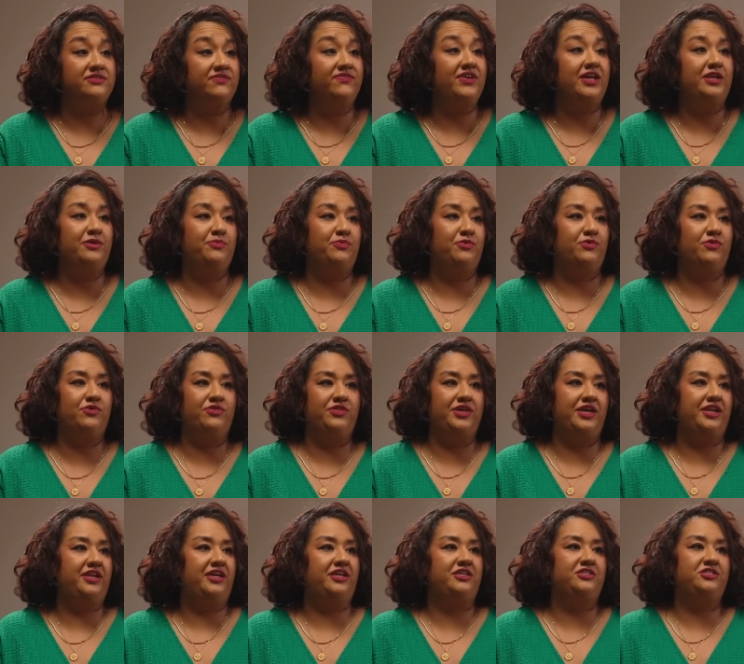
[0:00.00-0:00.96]
available on the
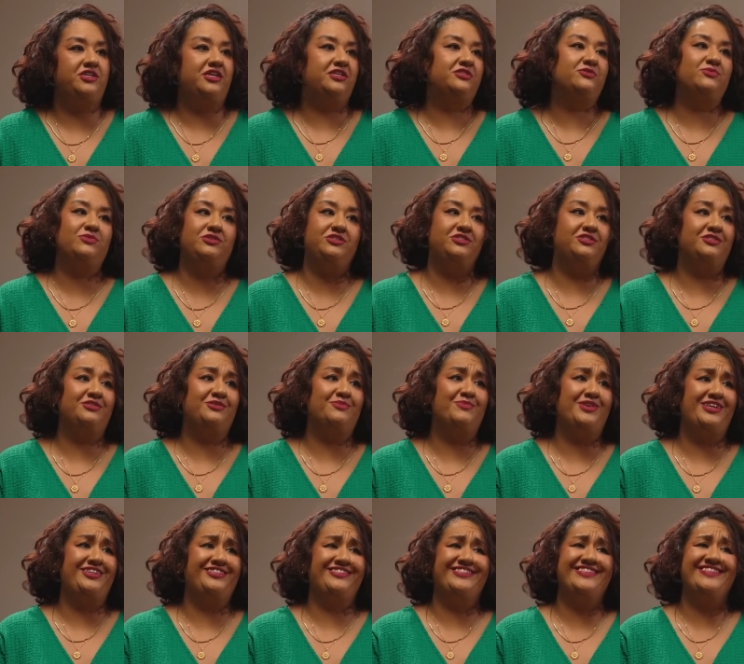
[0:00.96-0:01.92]
NHS, which is
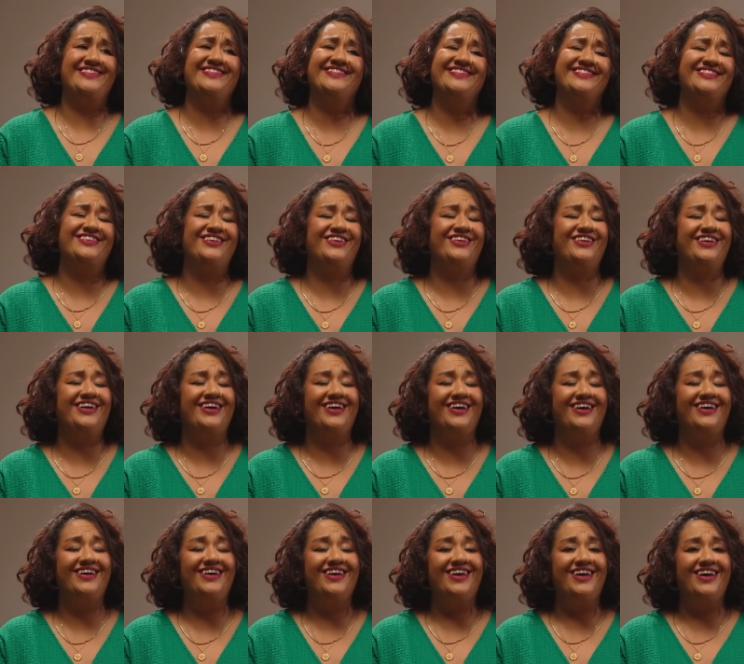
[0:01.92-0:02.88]
amazing. Mm. So,
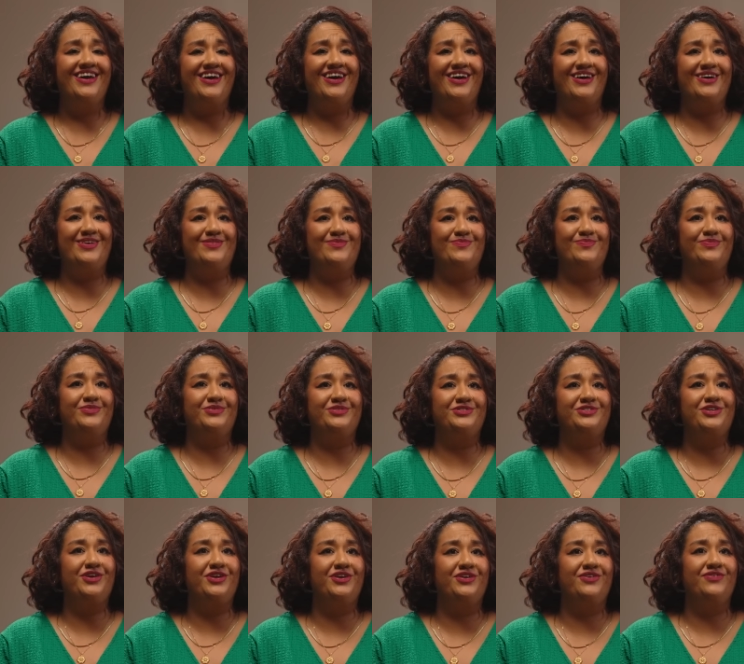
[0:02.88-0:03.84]
yeah. Um,
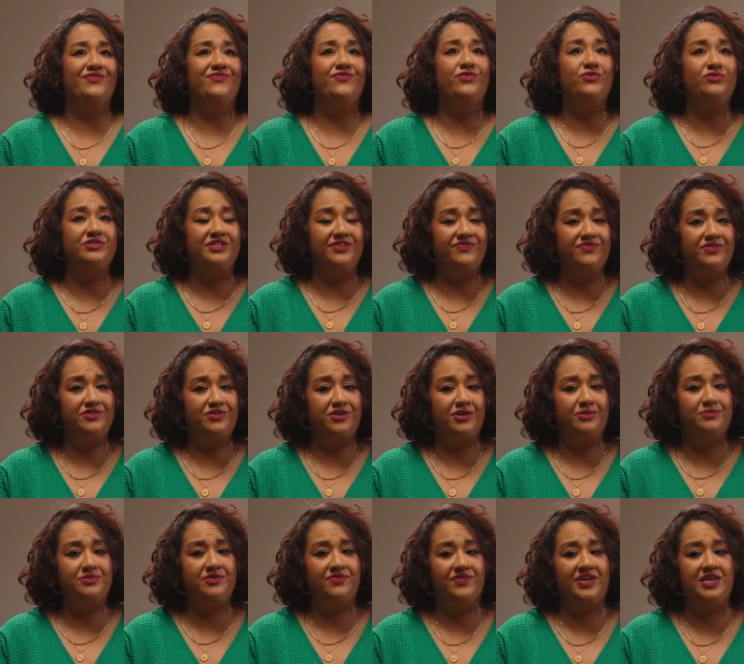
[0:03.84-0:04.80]
so, four different
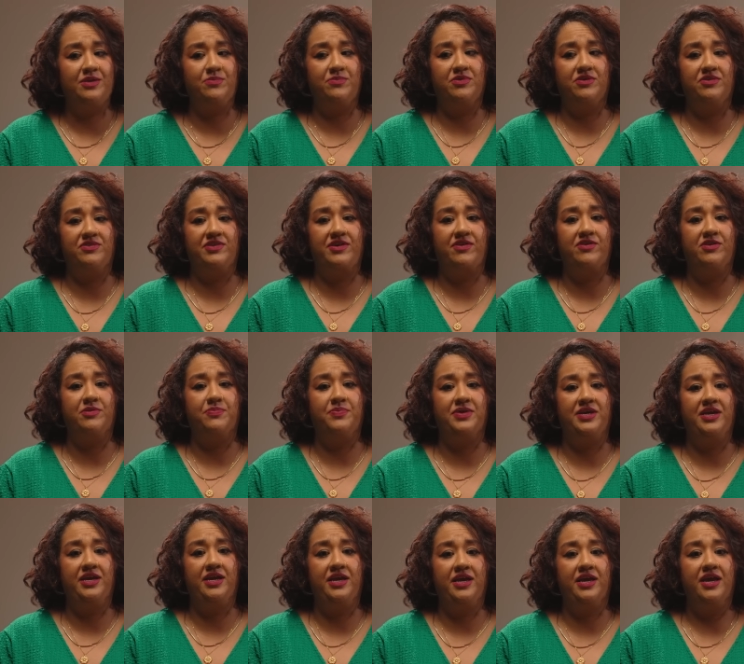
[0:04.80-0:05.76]
types of
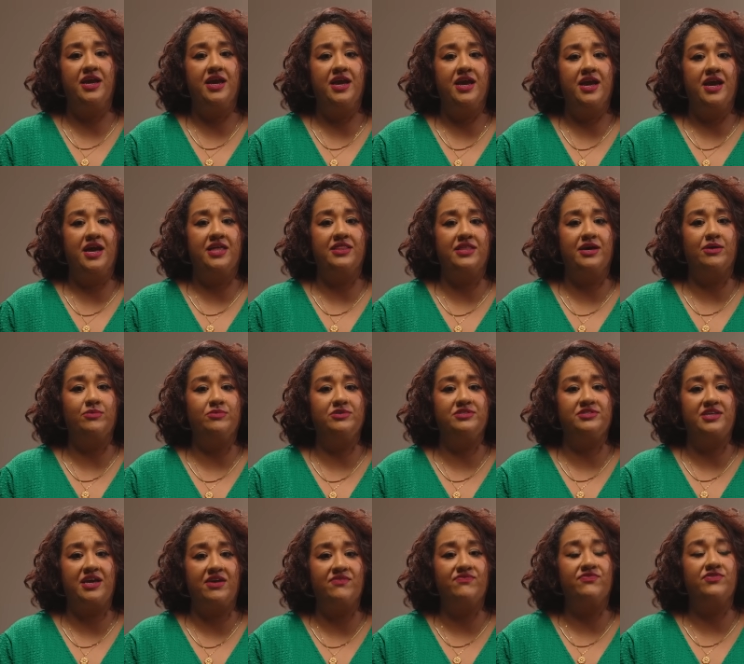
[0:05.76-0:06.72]
chemotherapy, mm. and that was
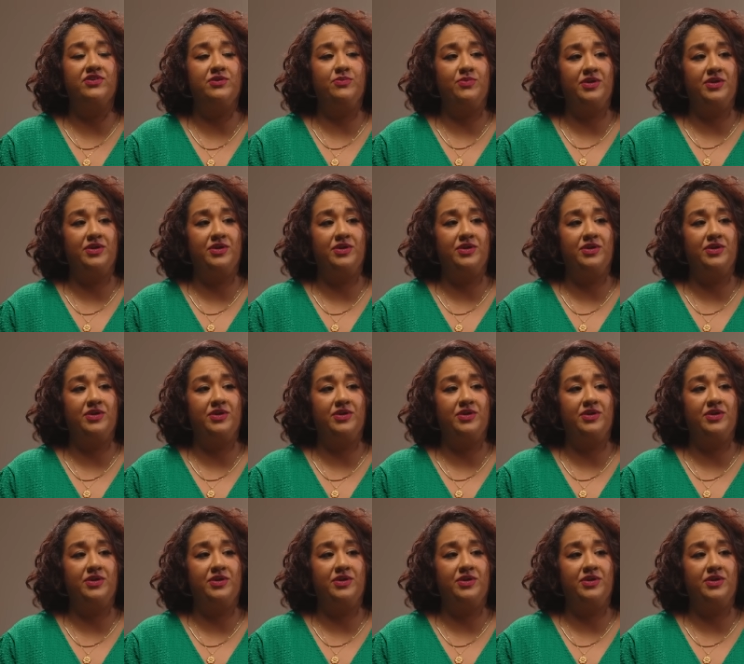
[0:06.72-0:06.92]
every